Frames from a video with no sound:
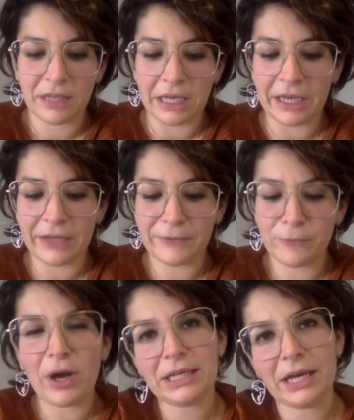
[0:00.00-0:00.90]
And
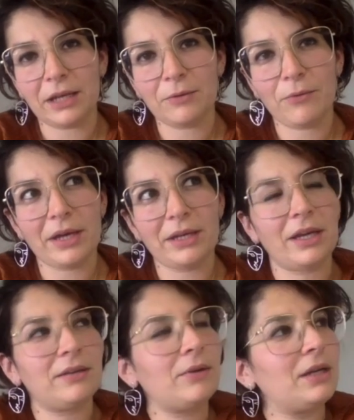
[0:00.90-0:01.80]
why that
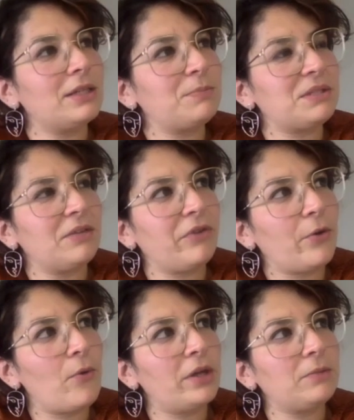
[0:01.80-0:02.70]
specific one?